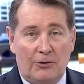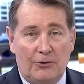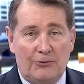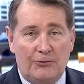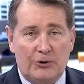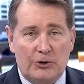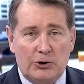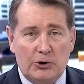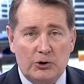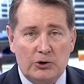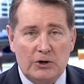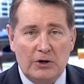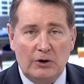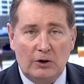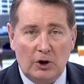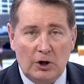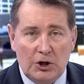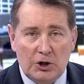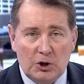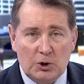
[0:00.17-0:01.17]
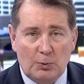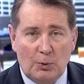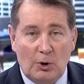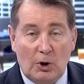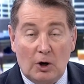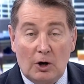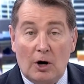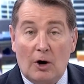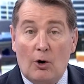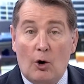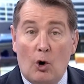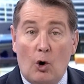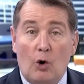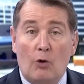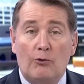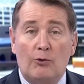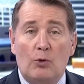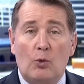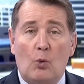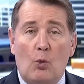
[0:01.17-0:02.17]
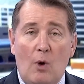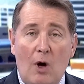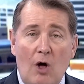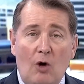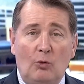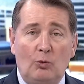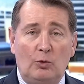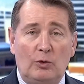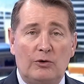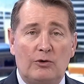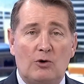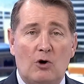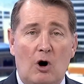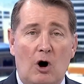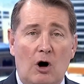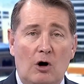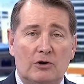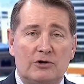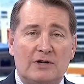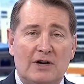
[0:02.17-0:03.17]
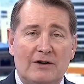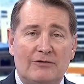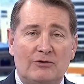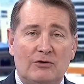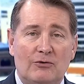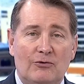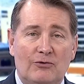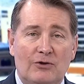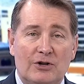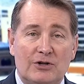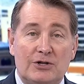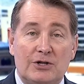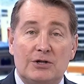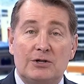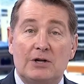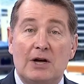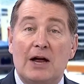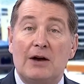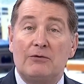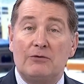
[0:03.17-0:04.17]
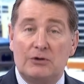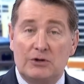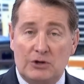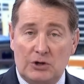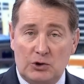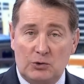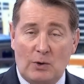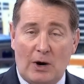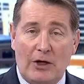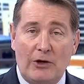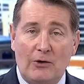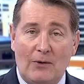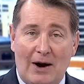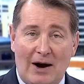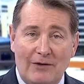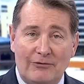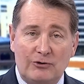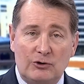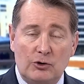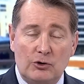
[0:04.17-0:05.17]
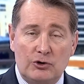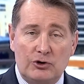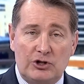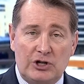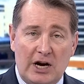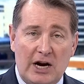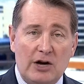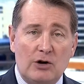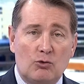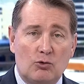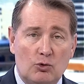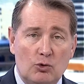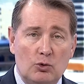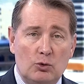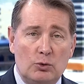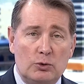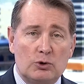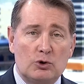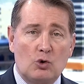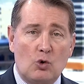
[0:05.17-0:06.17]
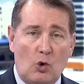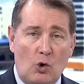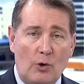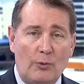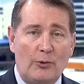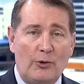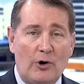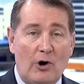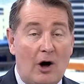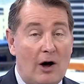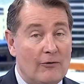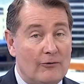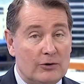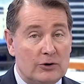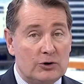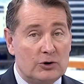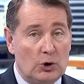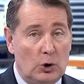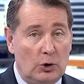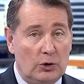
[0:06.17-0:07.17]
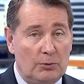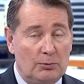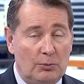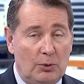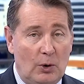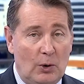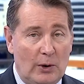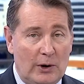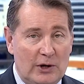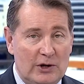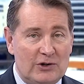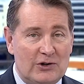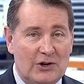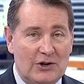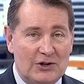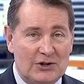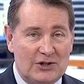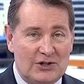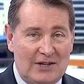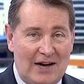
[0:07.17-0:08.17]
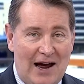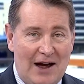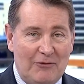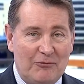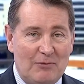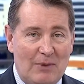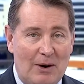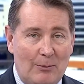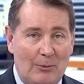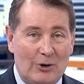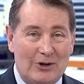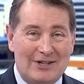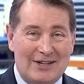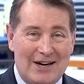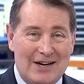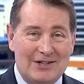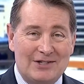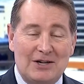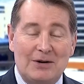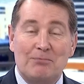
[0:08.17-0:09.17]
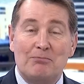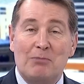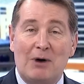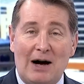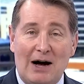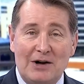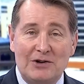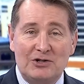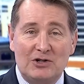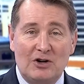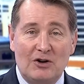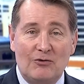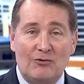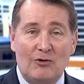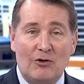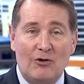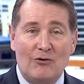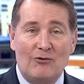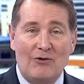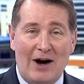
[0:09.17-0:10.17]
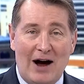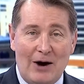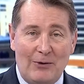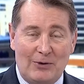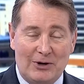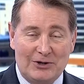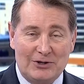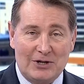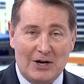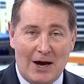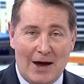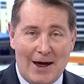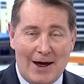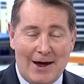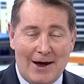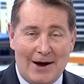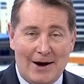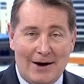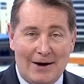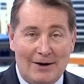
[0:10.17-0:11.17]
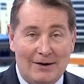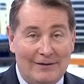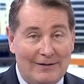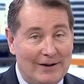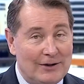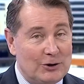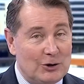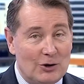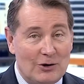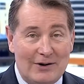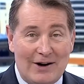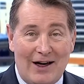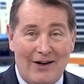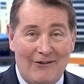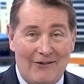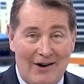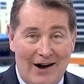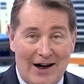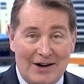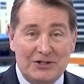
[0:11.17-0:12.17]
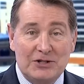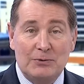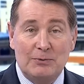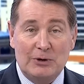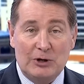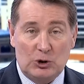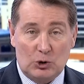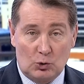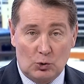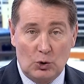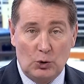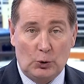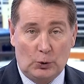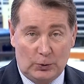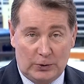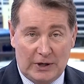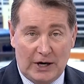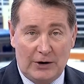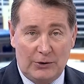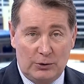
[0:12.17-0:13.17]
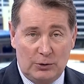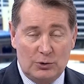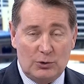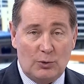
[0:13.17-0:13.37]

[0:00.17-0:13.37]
officials in Lynchburg are overwhelmed with calls after visits and visits rather after J. Crew's corporate office told employees that a staff member tested positive for the virus. Well, that turned out not to be true. 10 News